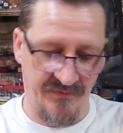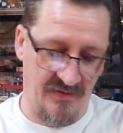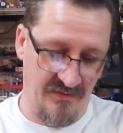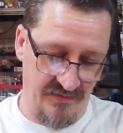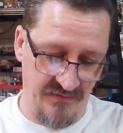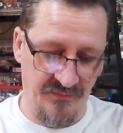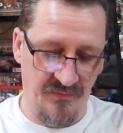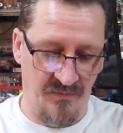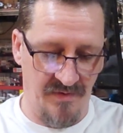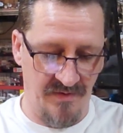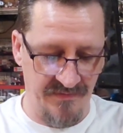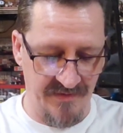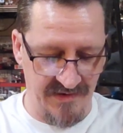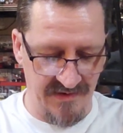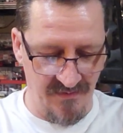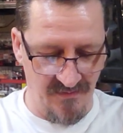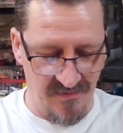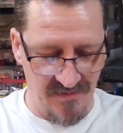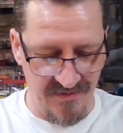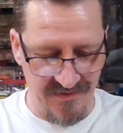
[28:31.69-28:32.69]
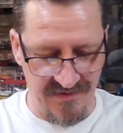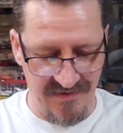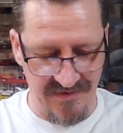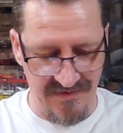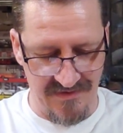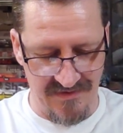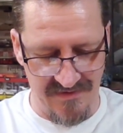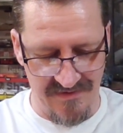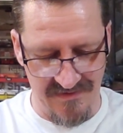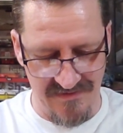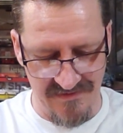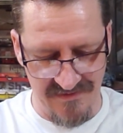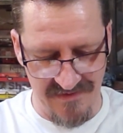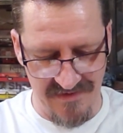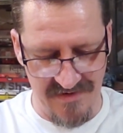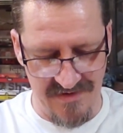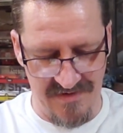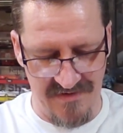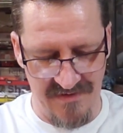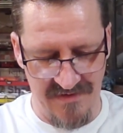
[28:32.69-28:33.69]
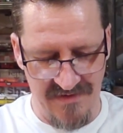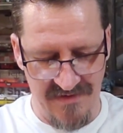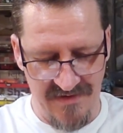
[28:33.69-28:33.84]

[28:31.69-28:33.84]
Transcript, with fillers: Oh, it's one that he won here. Yeah.